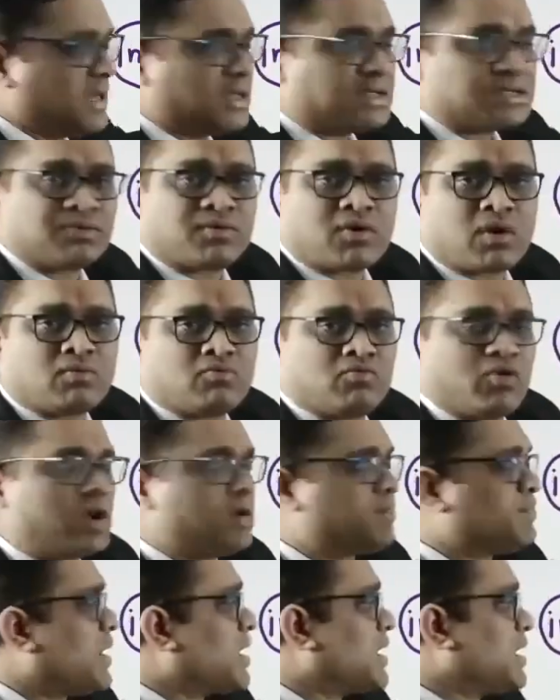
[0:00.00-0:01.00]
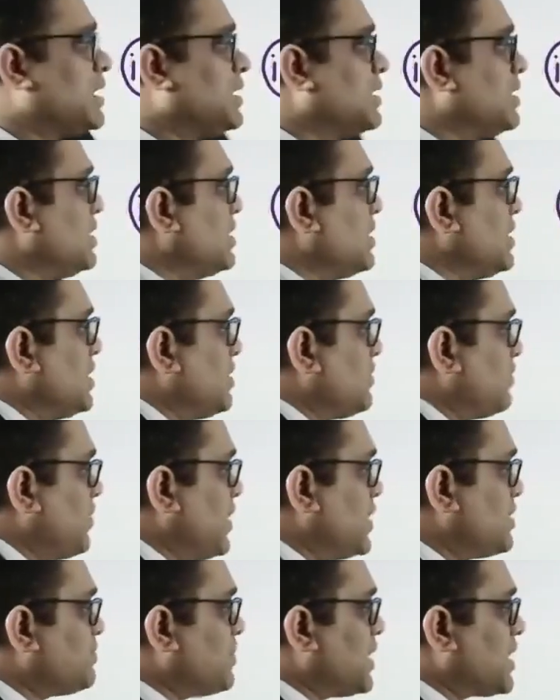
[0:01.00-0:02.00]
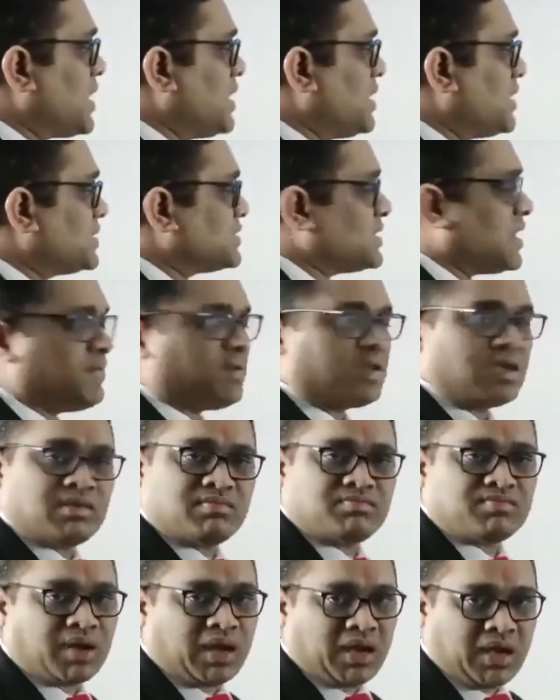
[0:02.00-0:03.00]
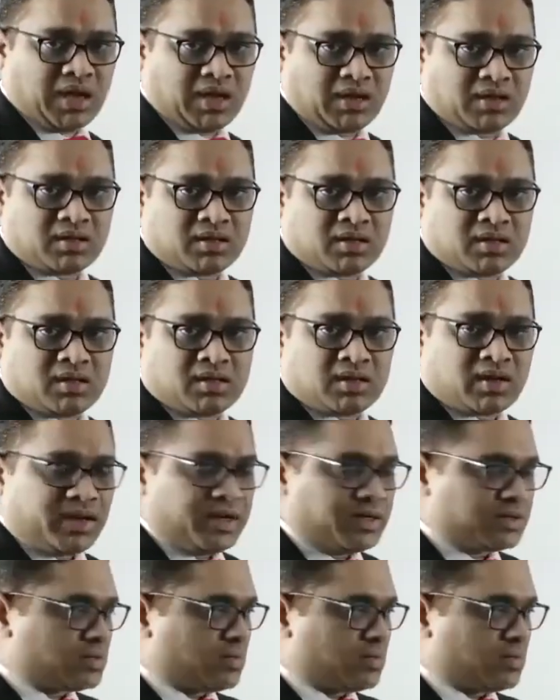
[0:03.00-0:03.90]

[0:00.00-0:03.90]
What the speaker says: is from one parent is having imprinting, right?